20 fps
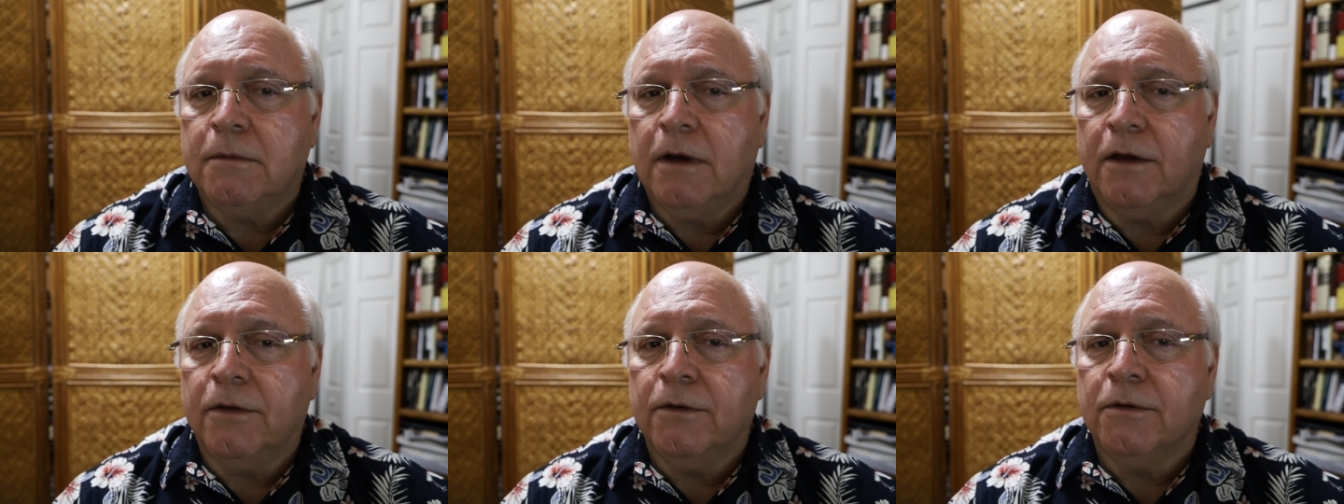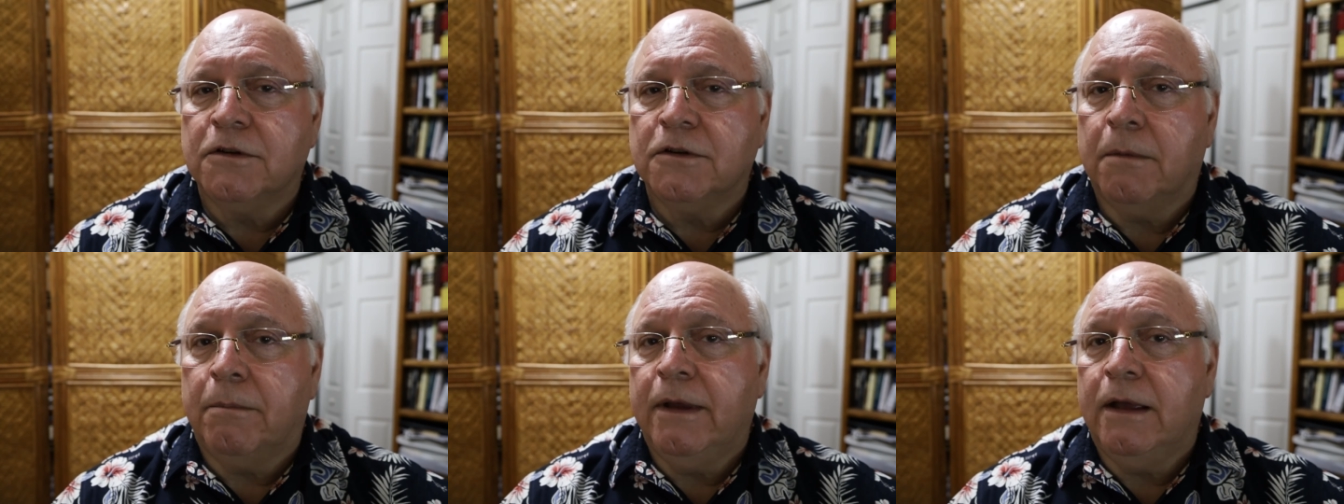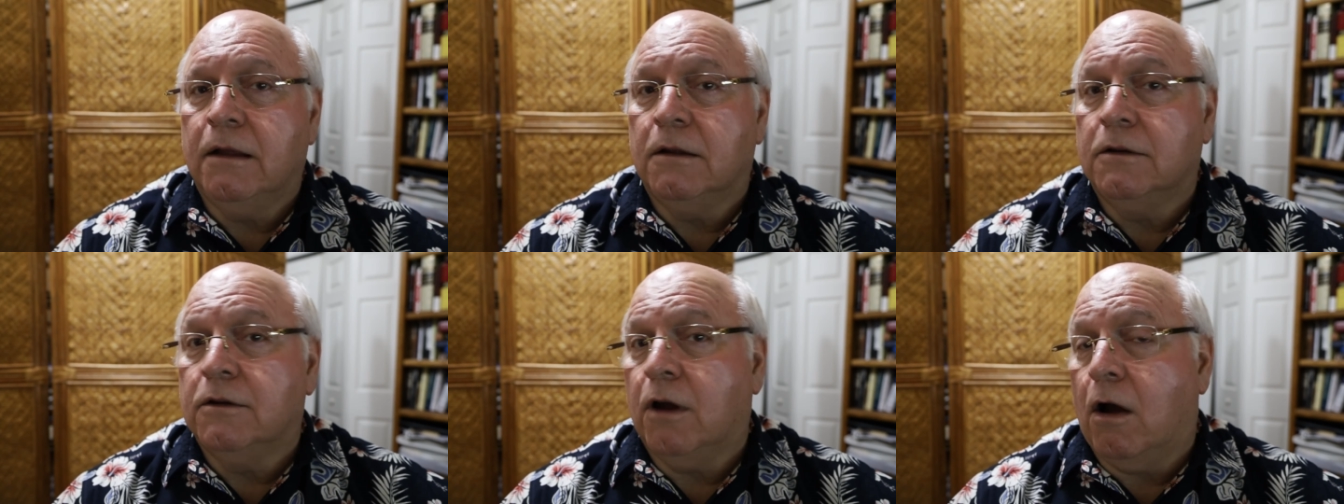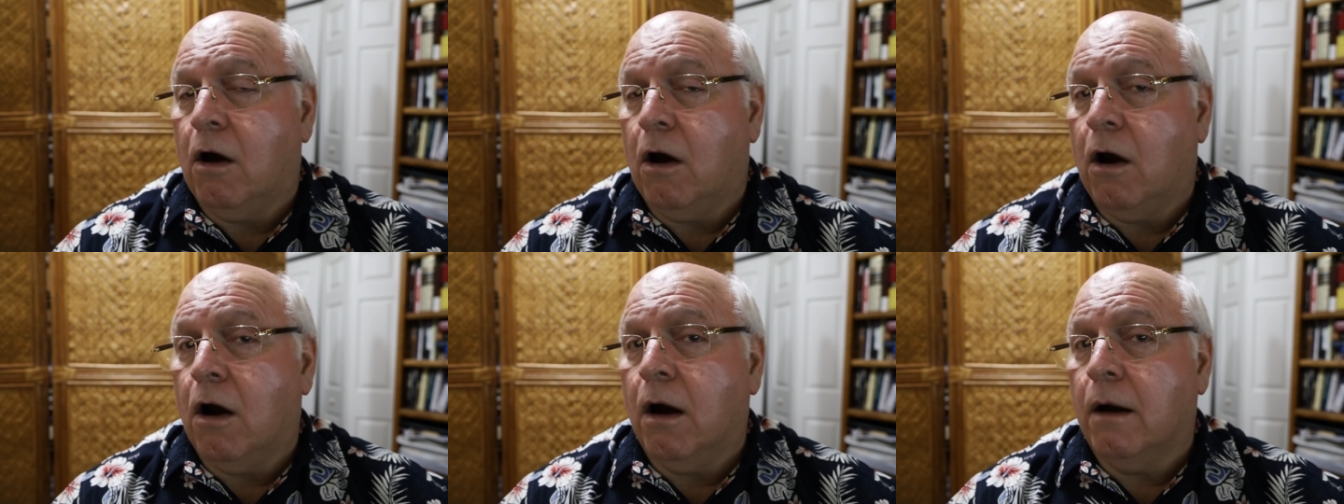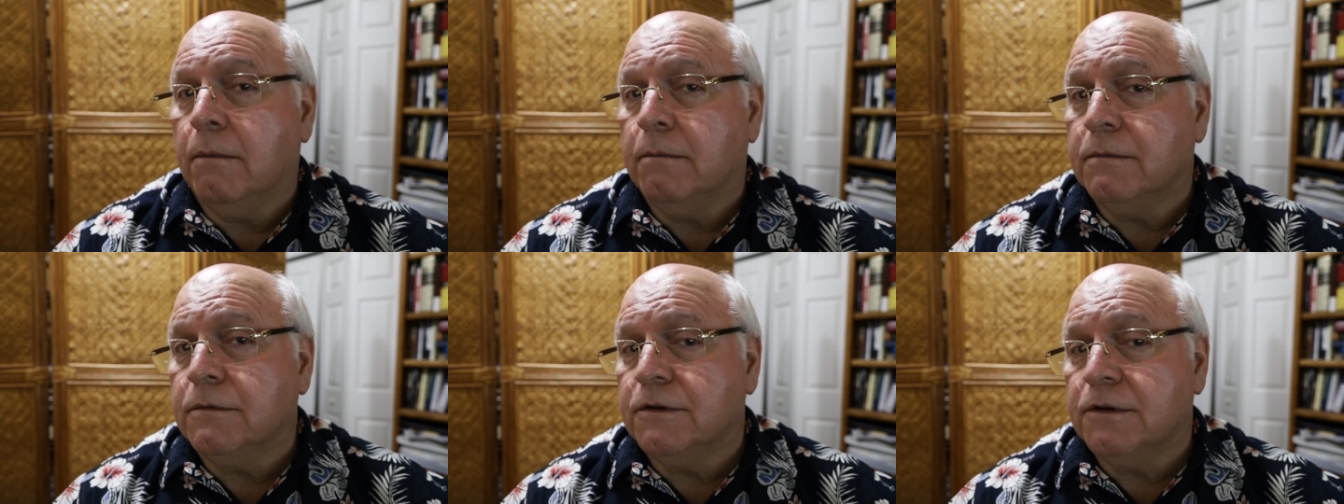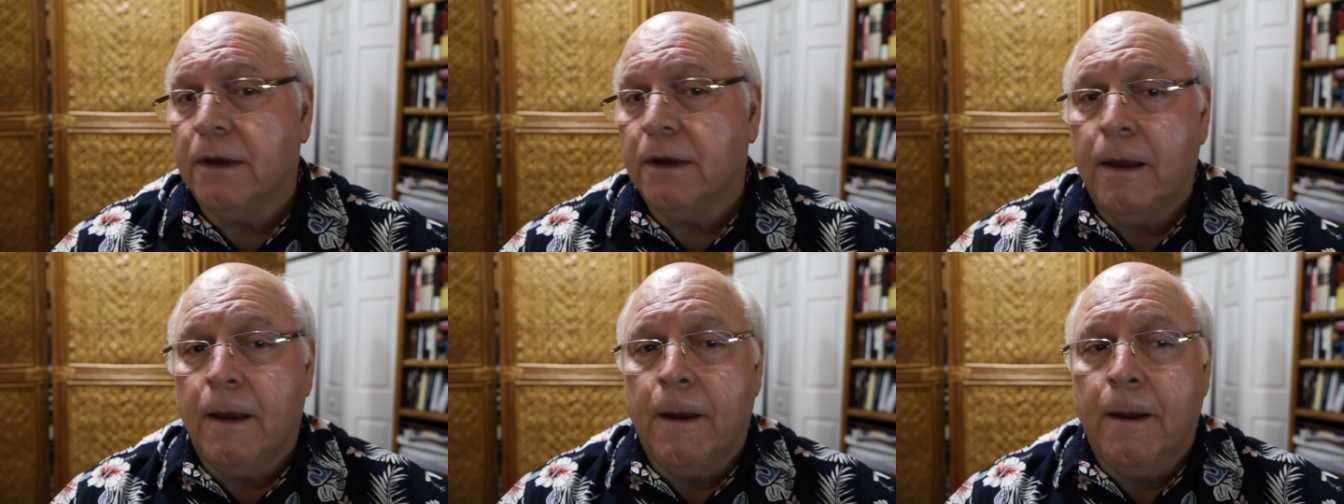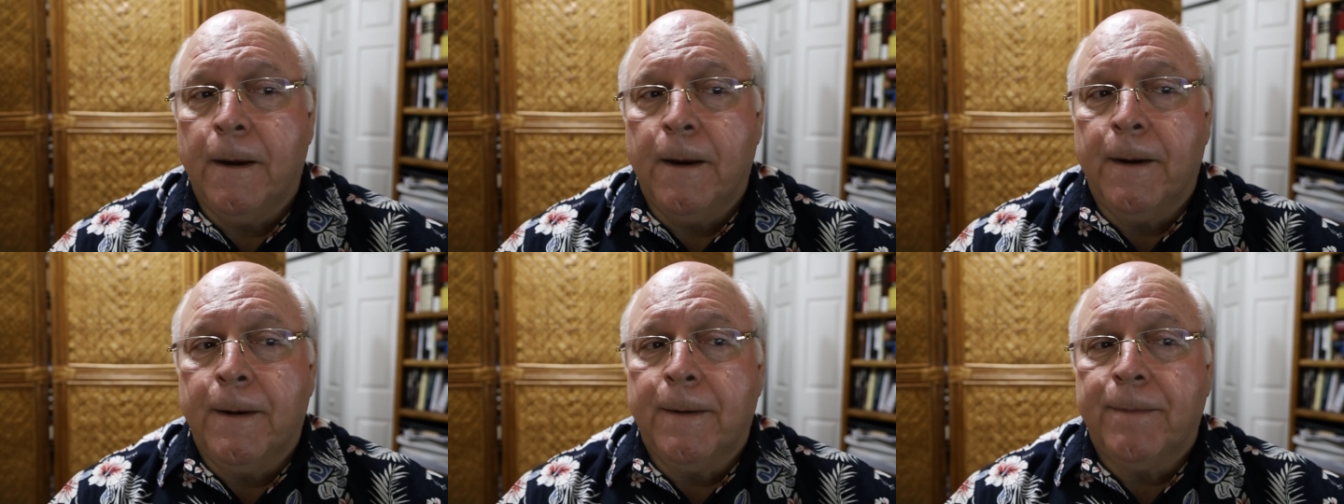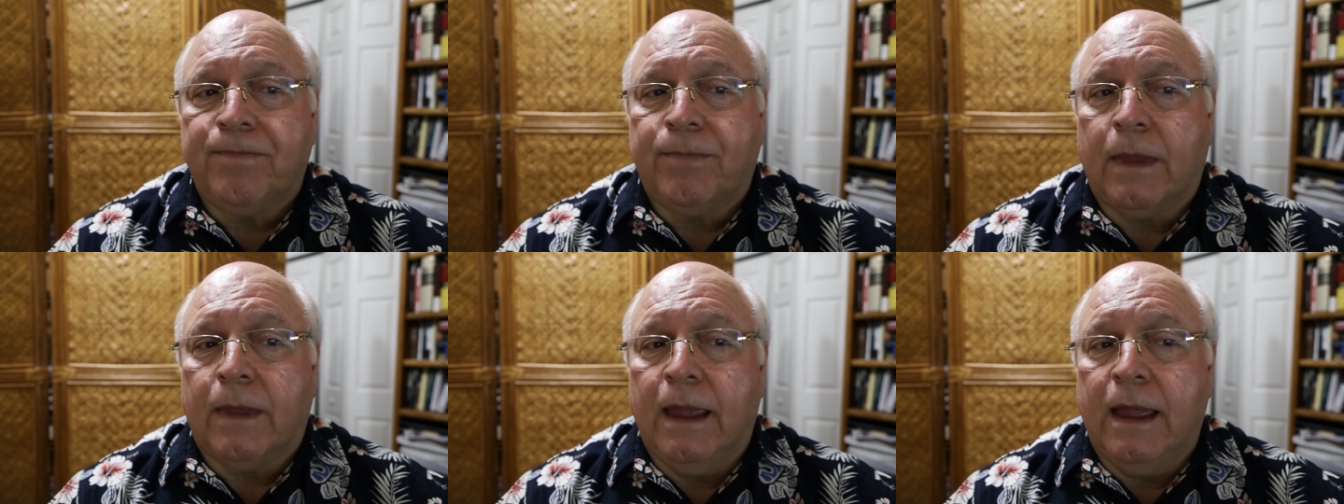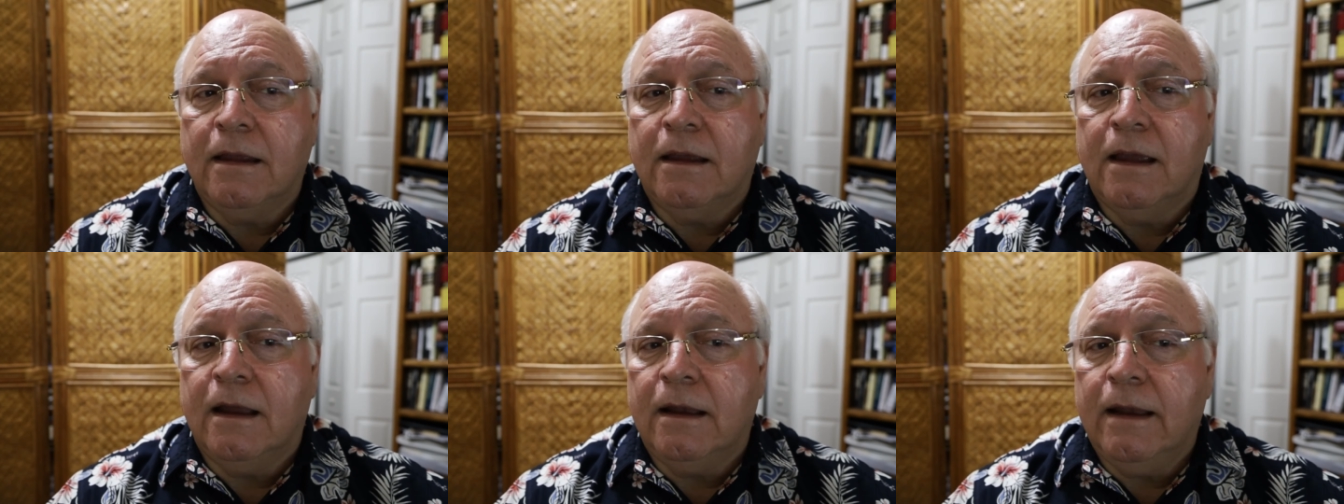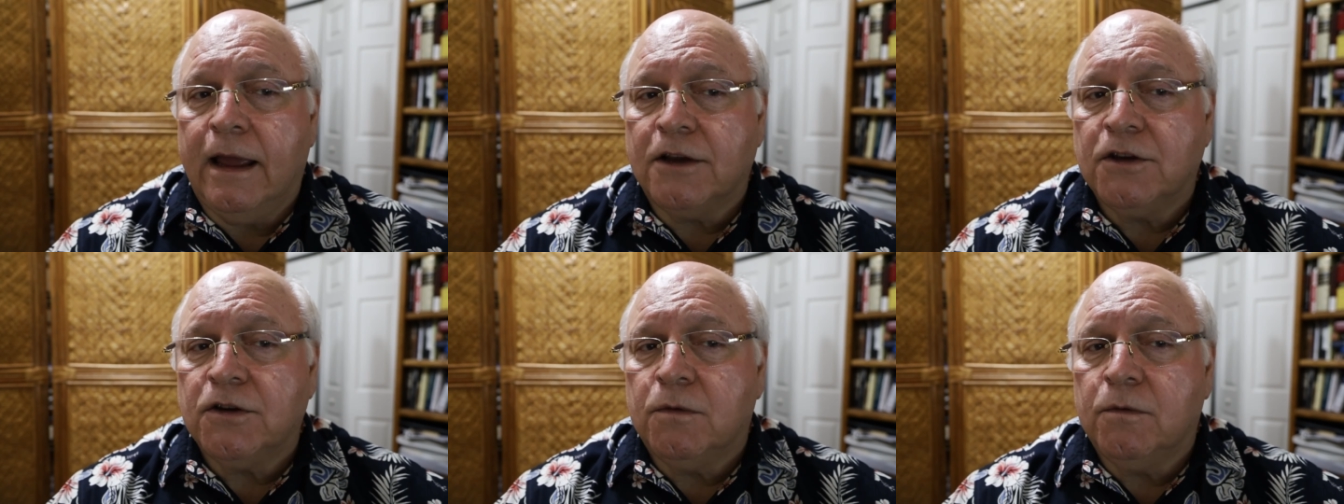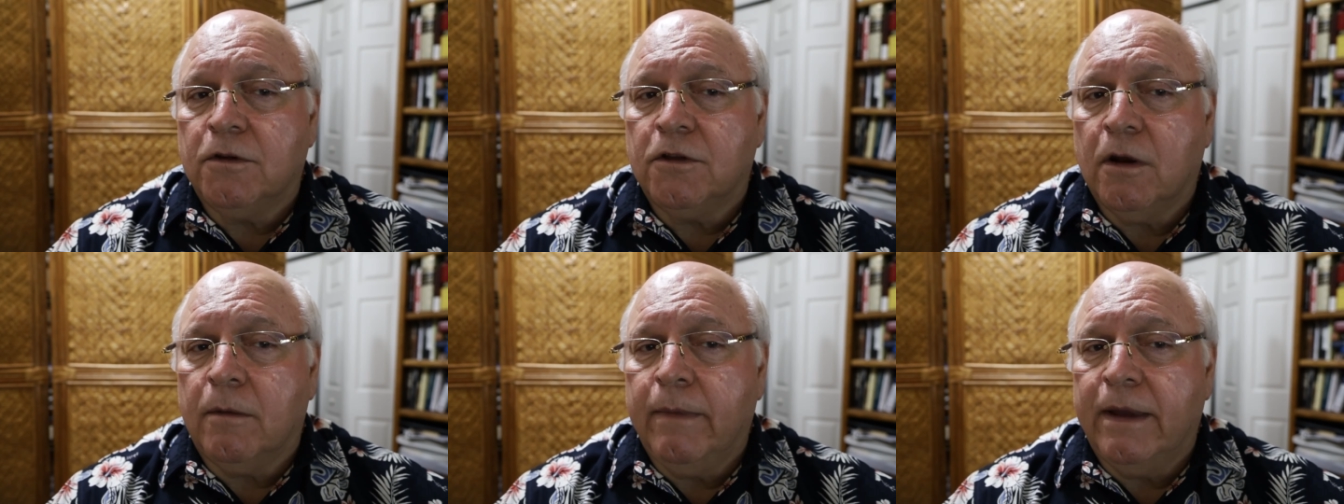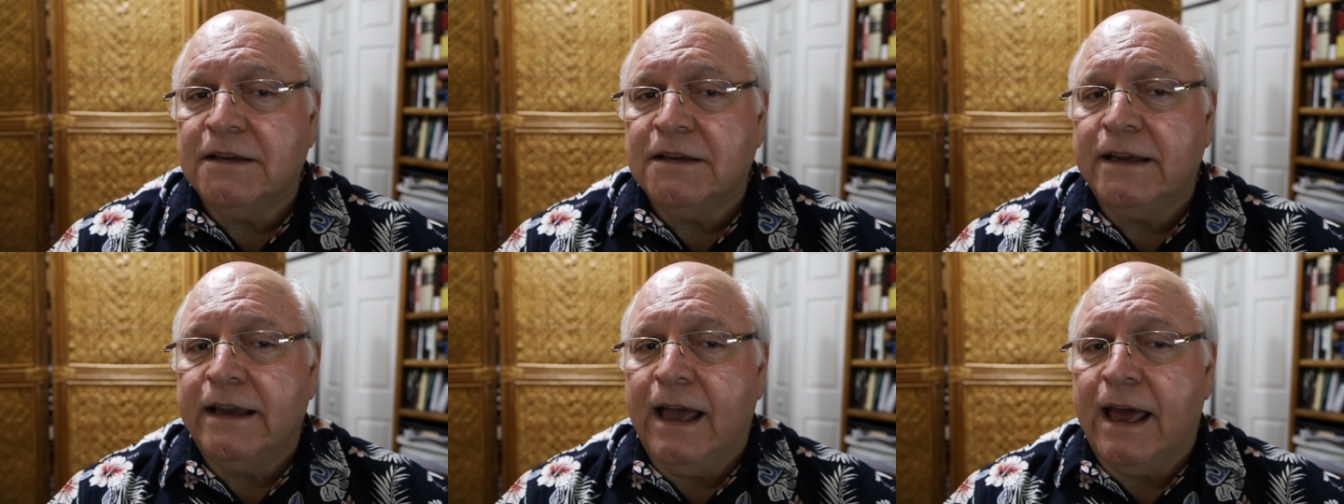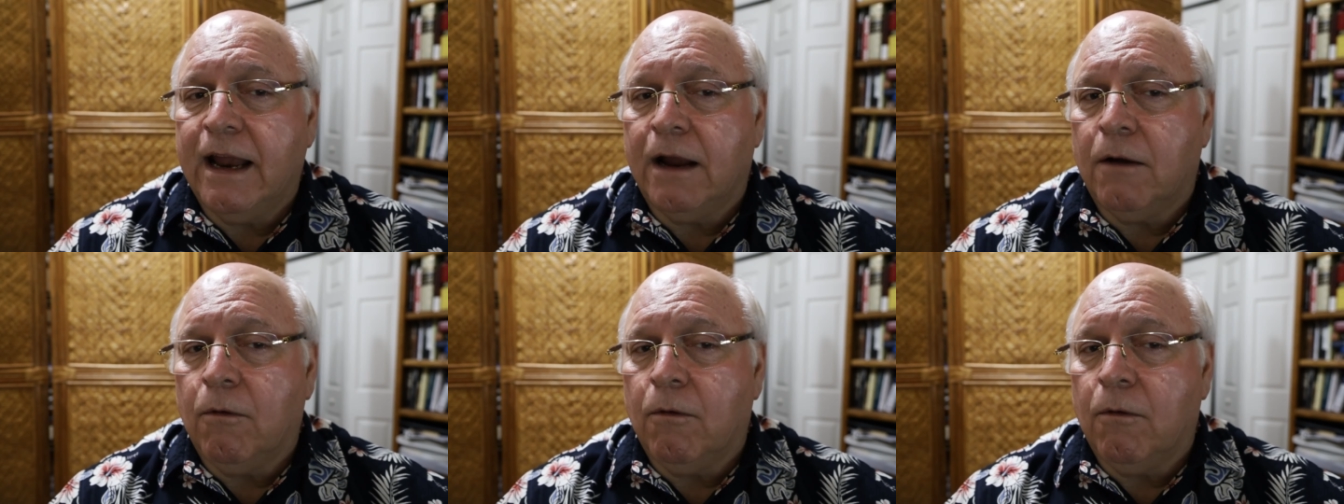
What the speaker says: Others appealed to arms. In connection with their messianic